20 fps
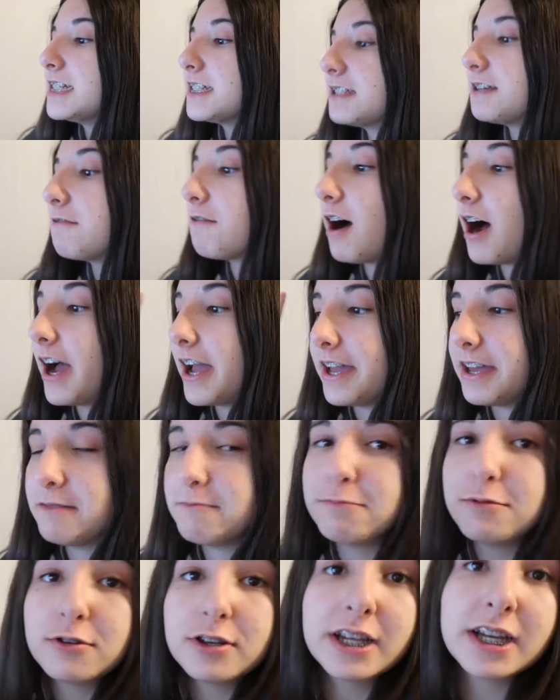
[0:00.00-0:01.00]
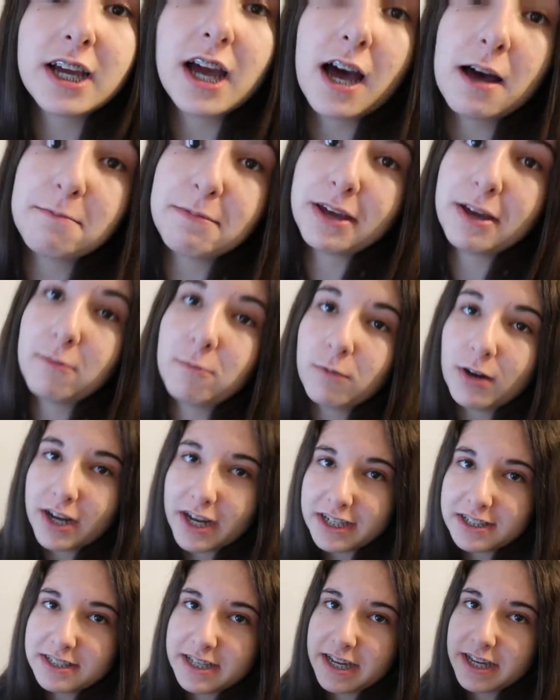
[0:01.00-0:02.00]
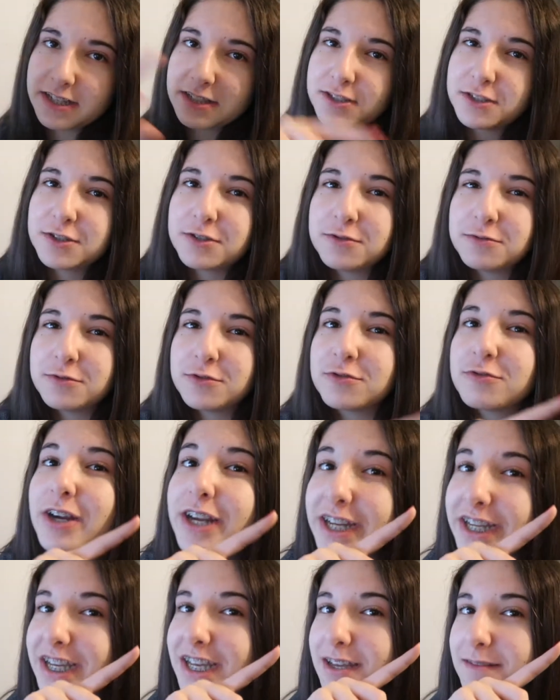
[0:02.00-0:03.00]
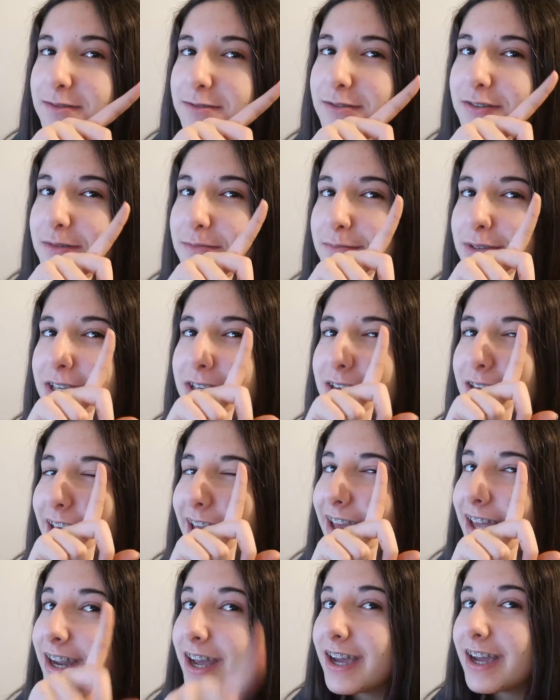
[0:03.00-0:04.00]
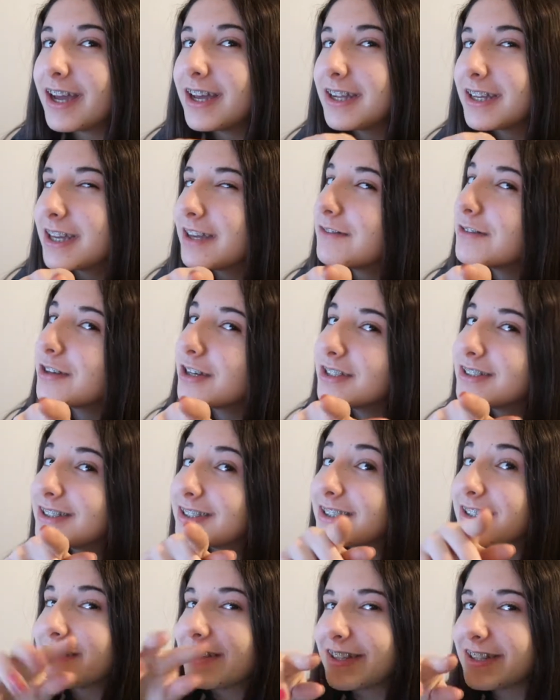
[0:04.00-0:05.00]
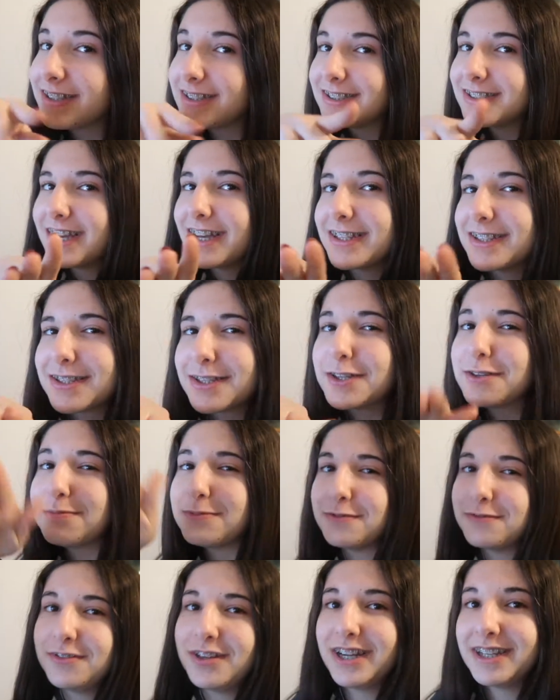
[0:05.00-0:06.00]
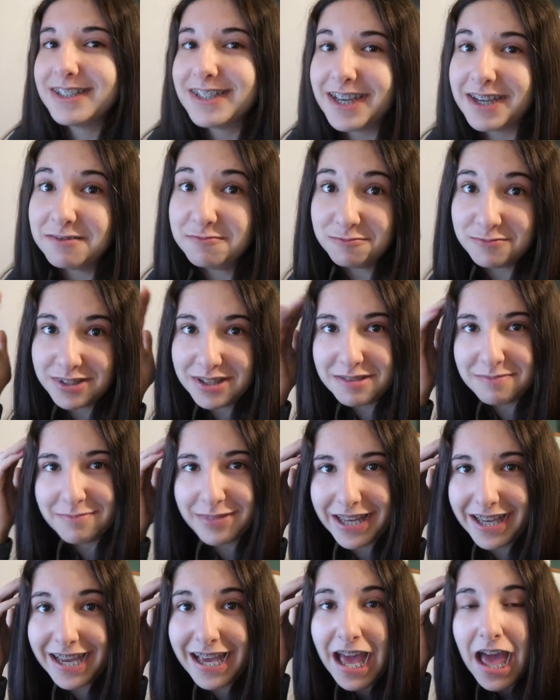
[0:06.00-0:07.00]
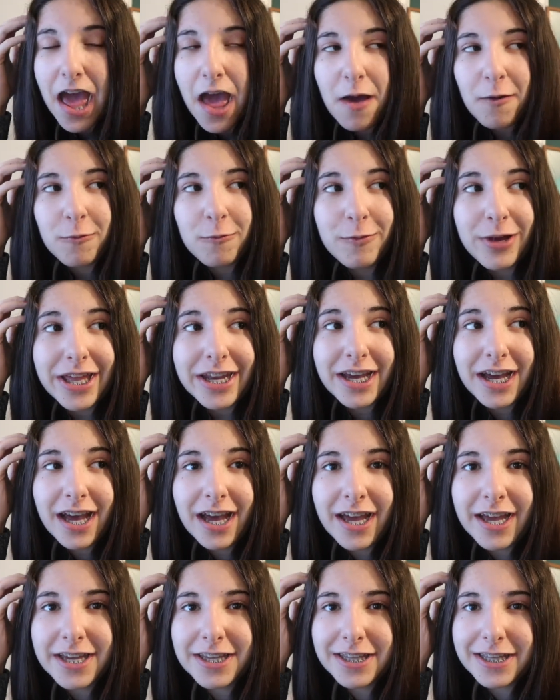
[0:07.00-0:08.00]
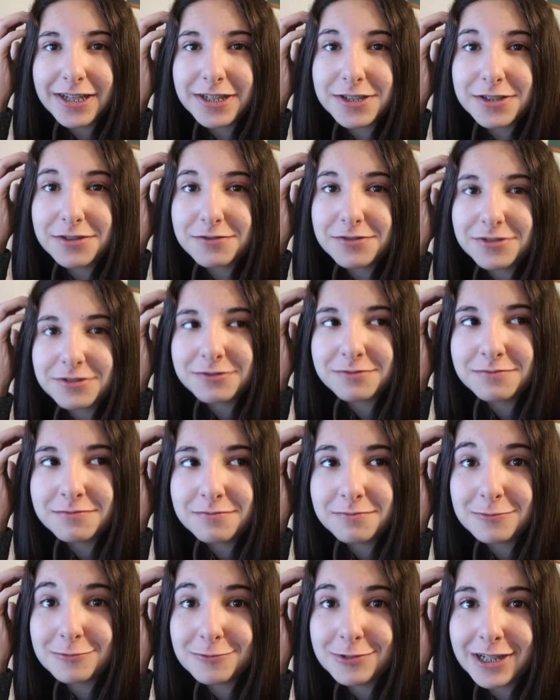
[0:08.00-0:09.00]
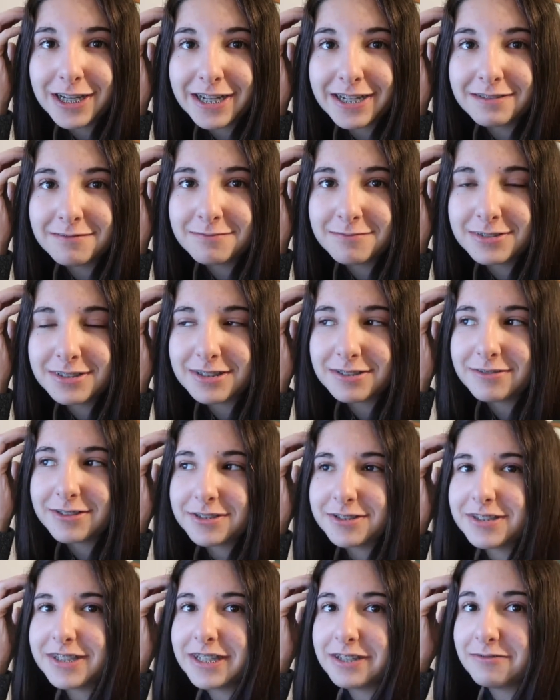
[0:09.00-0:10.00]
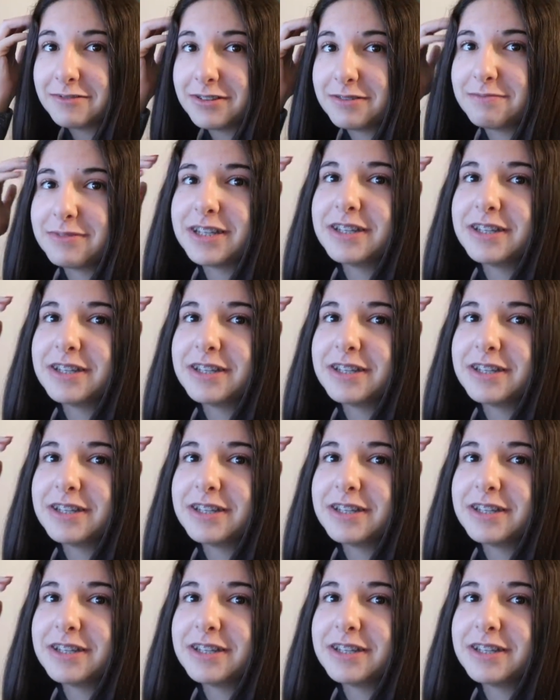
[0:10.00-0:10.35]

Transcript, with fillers: So I am putting up a what I take to training camps with me and I kind of gave you guys a little inside scoop of what I take with me when I like showed you what I was going to take with